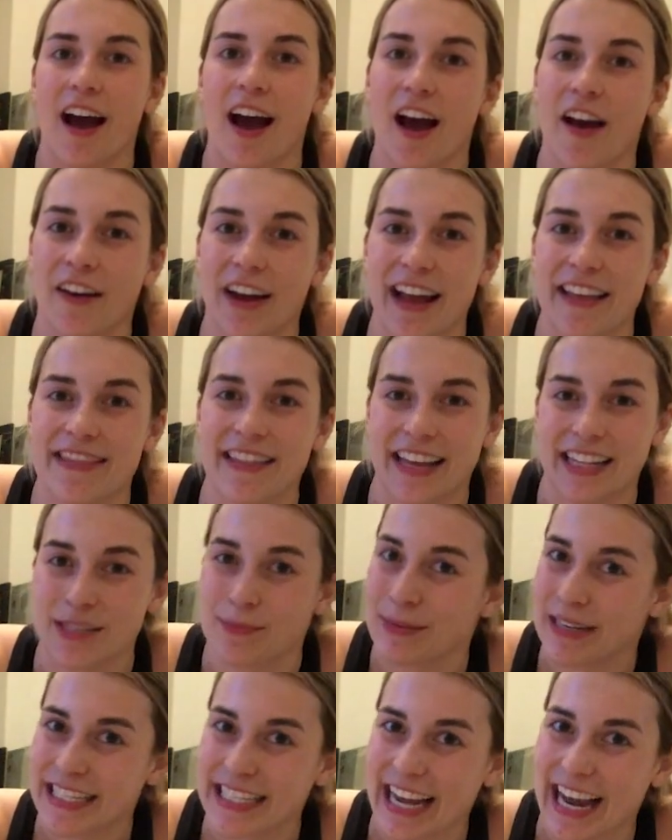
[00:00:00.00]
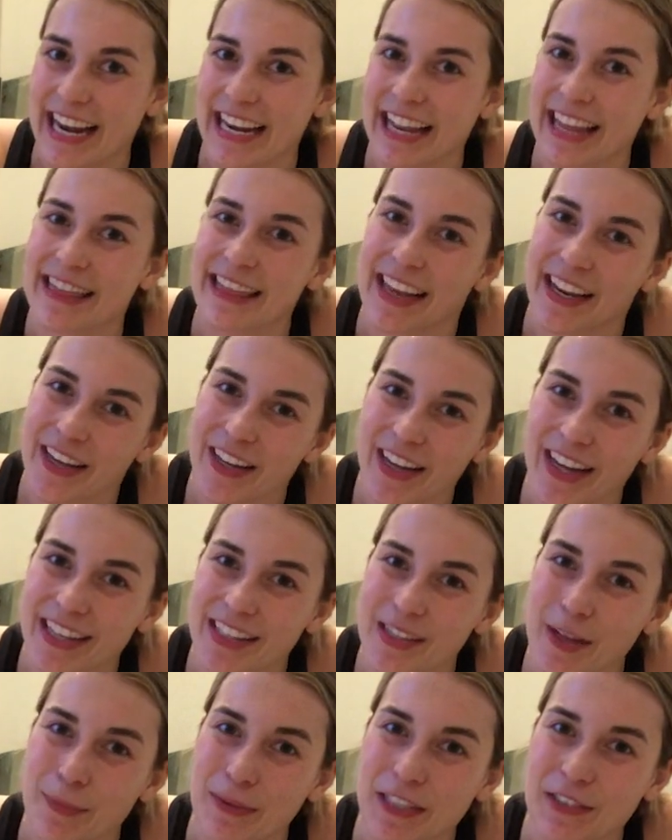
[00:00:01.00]
All right, that's me done. Thank you
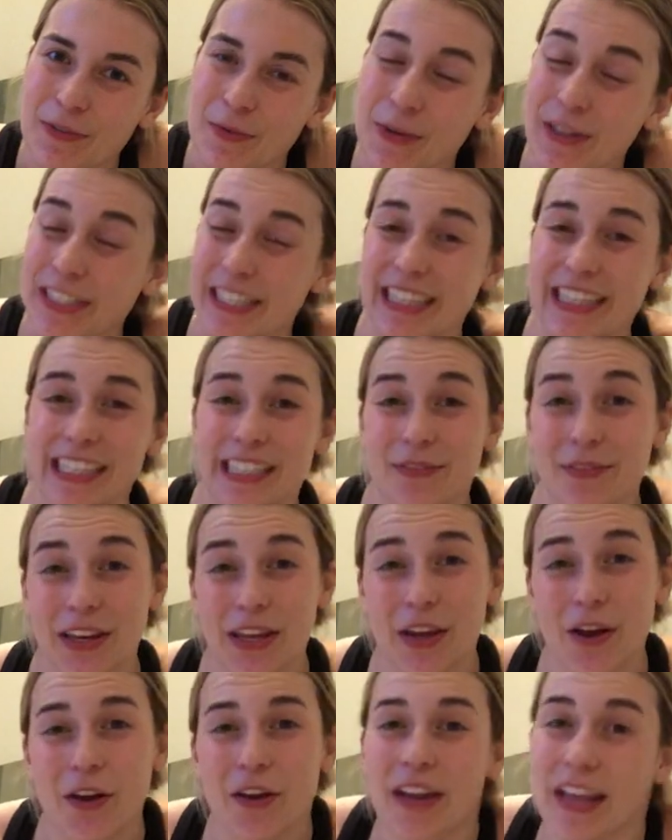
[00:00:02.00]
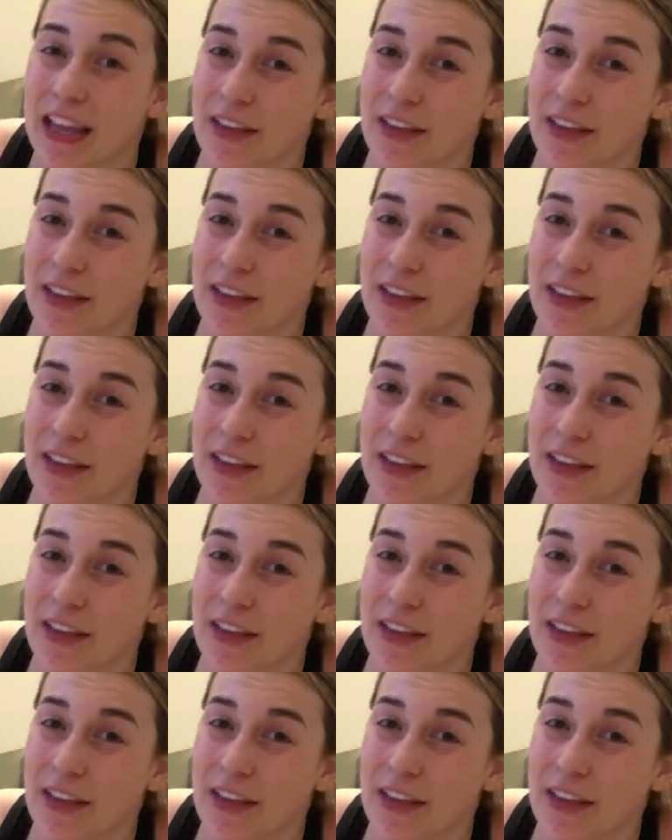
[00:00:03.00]
guys so much for watching this video.